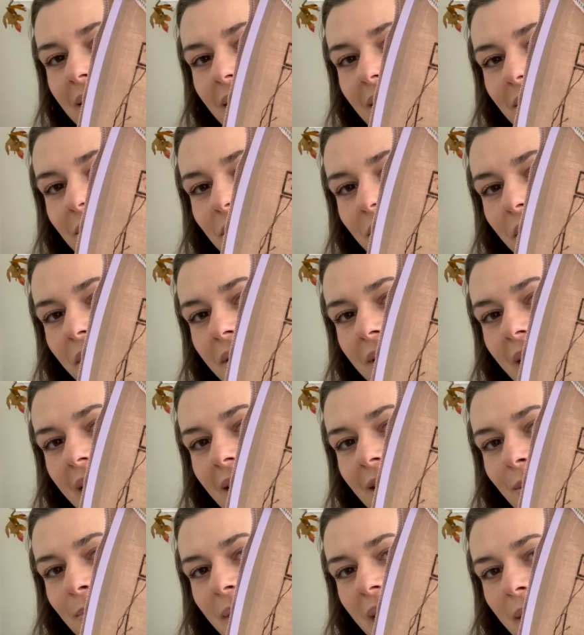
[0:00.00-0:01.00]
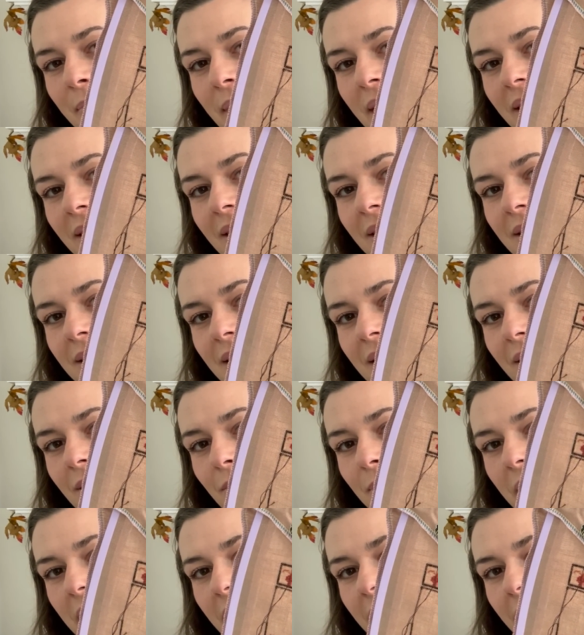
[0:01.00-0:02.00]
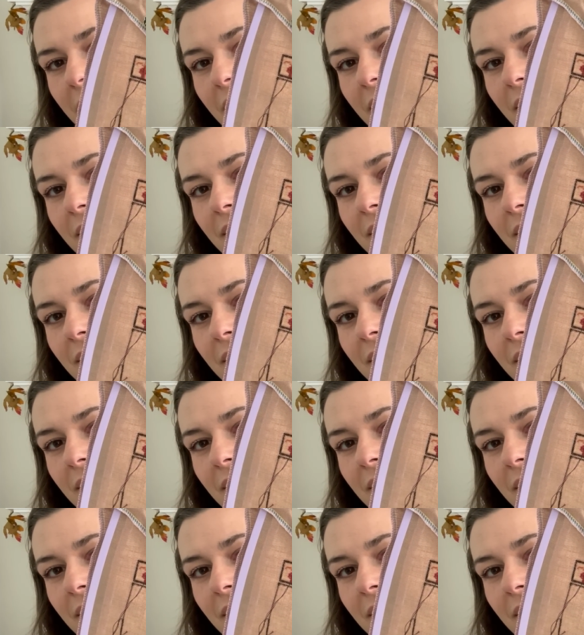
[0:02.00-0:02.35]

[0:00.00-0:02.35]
show you later, but I made this needle minder.